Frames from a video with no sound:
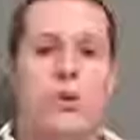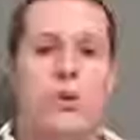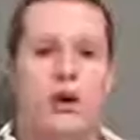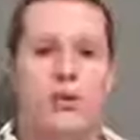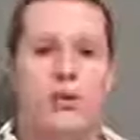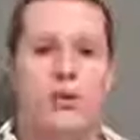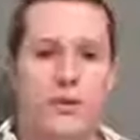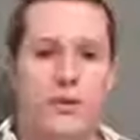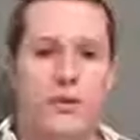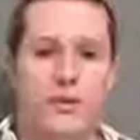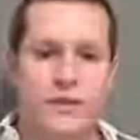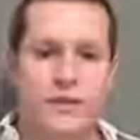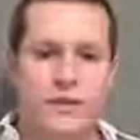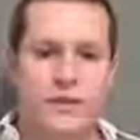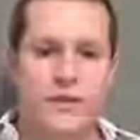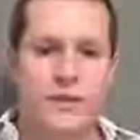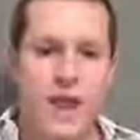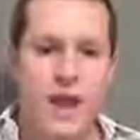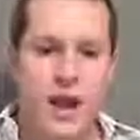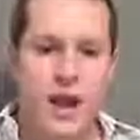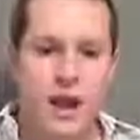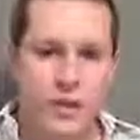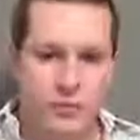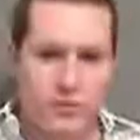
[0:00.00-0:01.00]
along with
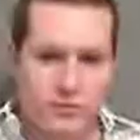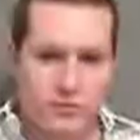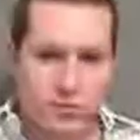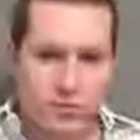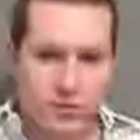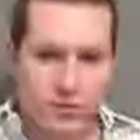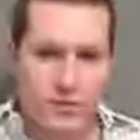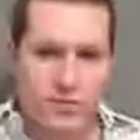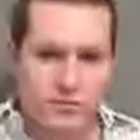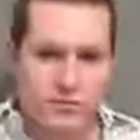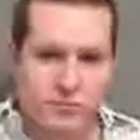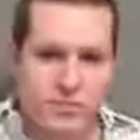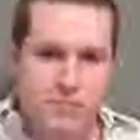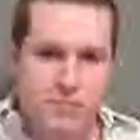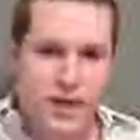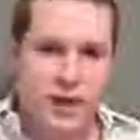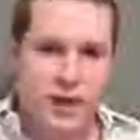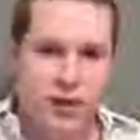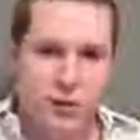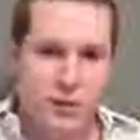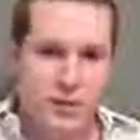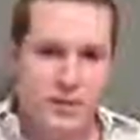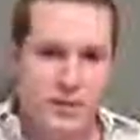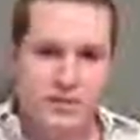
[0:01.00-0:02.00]
this
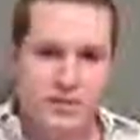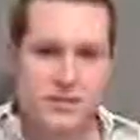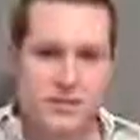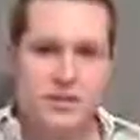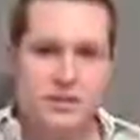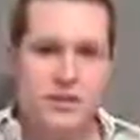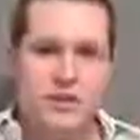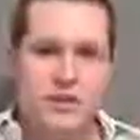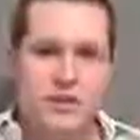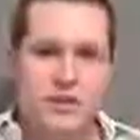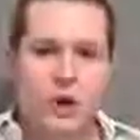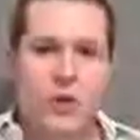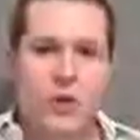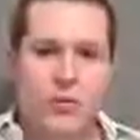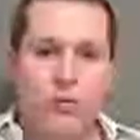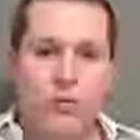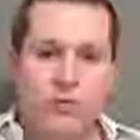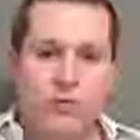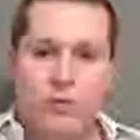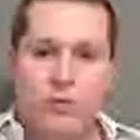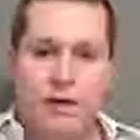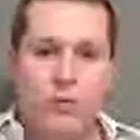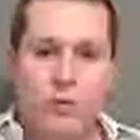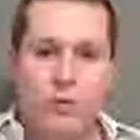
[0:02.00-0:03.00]
bill, because if they
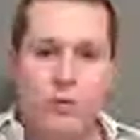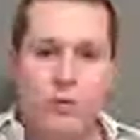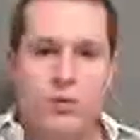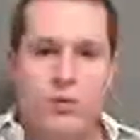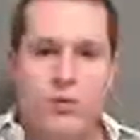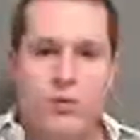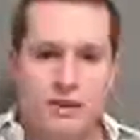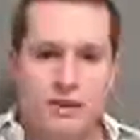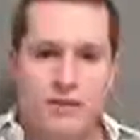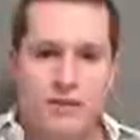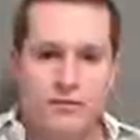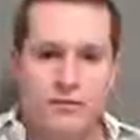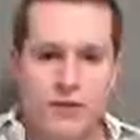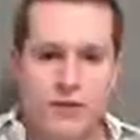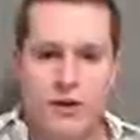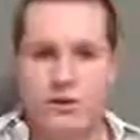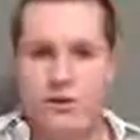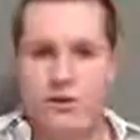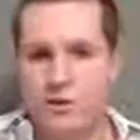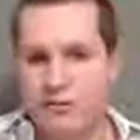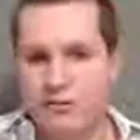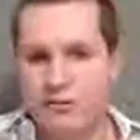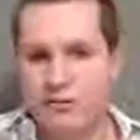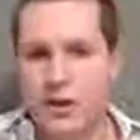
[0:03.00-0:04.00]
don't, they won't get the
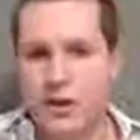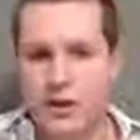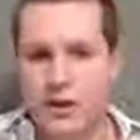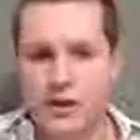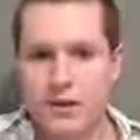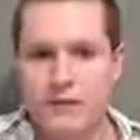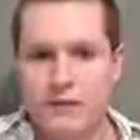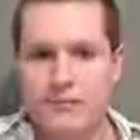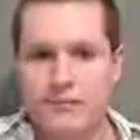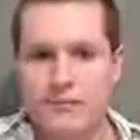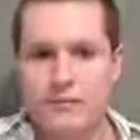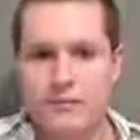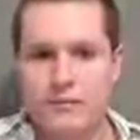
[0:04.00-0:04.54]
federal funding.